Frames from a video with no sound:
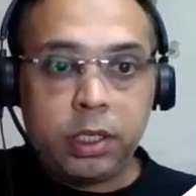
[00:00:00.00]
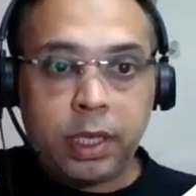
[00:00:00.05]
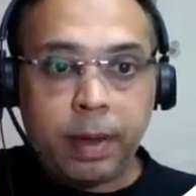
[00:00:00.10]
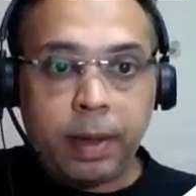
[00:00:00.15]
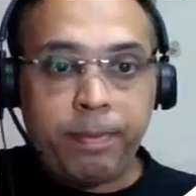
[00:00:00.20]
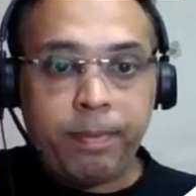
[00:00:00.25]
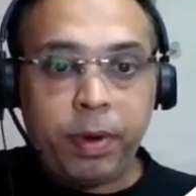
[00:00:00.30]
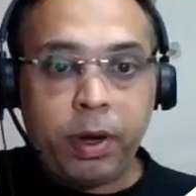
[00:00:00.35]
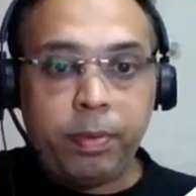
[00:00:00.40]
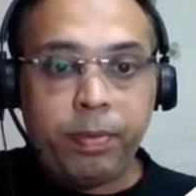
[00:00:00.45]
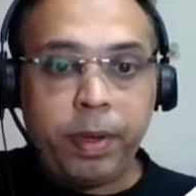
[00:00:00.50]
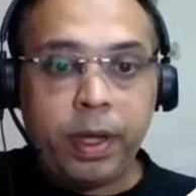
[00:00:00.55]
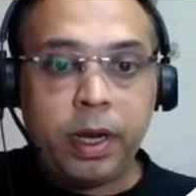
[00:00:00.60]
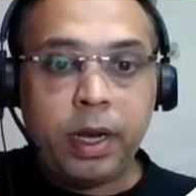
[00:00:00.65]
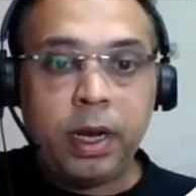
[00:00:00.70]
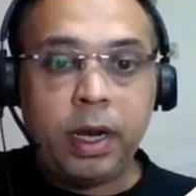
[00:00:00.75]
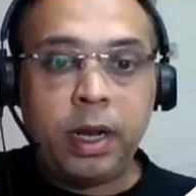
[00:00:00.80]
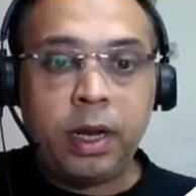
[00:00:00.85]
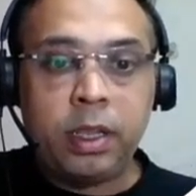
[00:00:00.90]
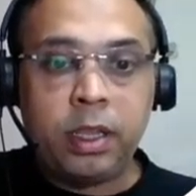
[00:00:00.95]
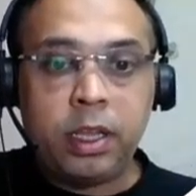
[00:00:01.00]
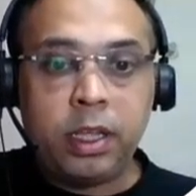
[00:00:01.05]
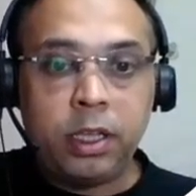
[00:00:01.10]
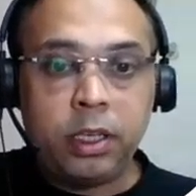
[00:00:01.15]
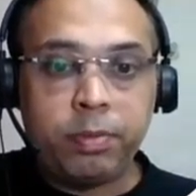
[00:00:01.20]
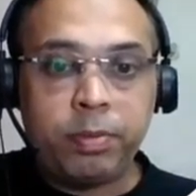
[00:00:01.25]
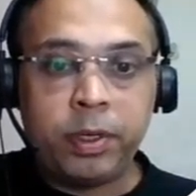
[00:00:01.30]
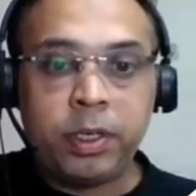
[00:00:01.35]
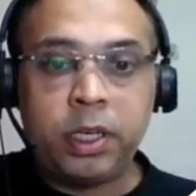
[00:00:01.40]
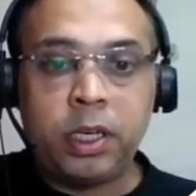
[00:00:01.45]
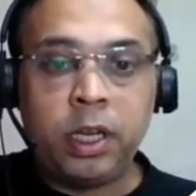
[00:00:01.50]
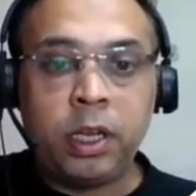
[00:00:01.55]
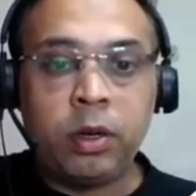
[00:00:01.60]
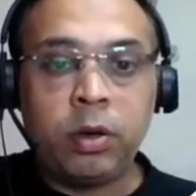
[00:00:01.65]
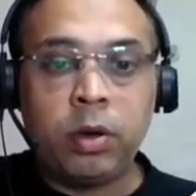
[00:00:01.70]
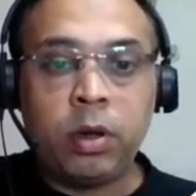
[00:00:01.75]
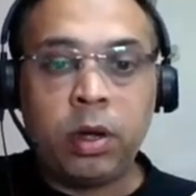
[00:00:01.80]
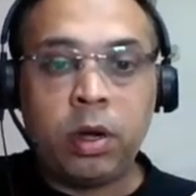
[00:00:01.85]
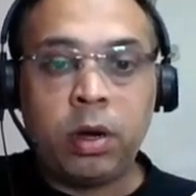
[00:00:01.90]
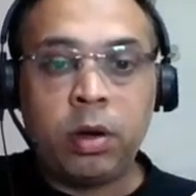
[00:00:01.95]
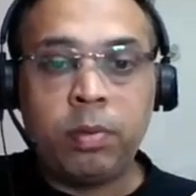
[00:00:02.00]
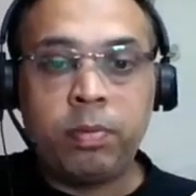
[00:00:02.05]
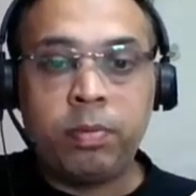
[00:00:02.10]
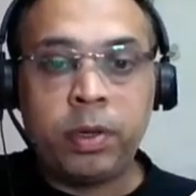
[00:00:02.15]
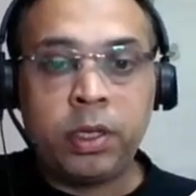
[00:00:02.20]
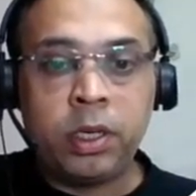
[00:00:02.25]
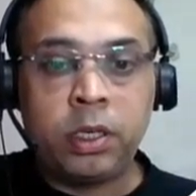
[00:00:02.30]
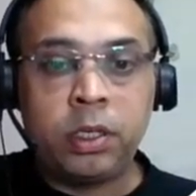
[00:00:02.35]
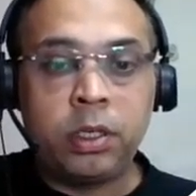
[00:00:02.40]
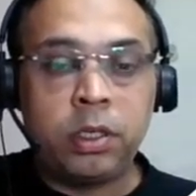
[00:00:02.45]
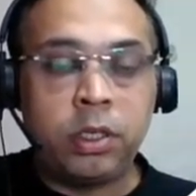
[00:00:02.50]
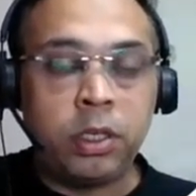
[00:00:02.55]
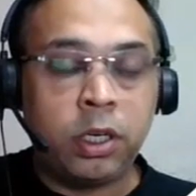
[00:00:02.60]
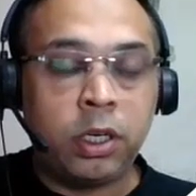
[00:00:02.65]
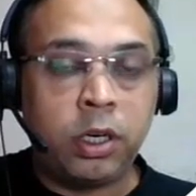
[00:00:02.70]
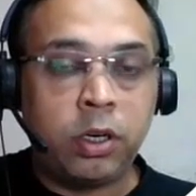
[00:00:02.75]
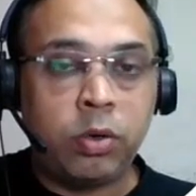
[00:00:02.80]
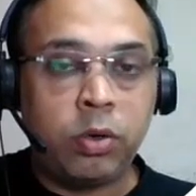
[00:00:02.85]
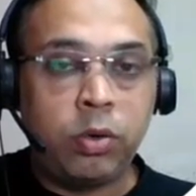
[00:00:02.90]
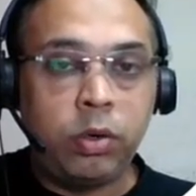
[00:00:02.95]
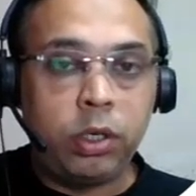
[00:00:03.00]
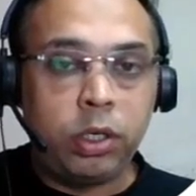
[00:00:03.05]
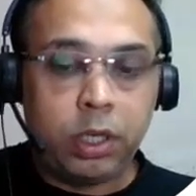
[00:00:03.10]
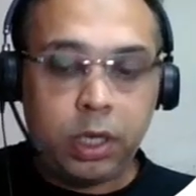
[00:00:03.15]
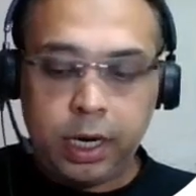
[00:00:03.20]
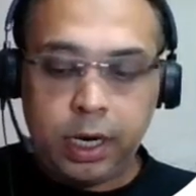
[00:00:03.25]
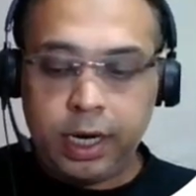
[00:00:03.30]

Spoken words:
sample P&L and these budget journal notes,